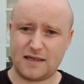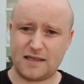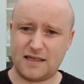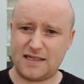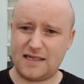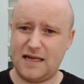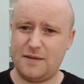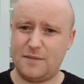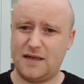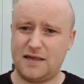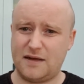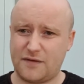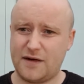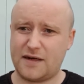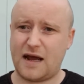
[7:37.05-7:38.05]
the team in
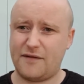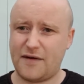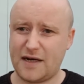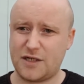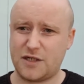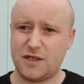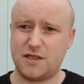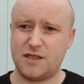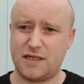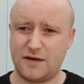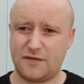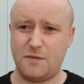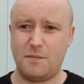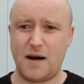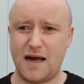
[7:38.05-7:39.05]
different directions at
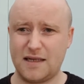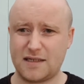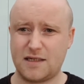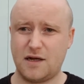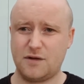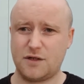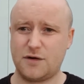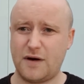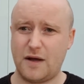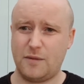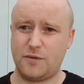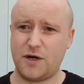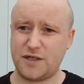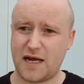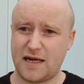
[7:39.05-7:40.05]
different milestones throughout the
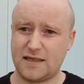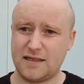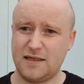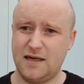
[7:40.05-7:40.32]
project.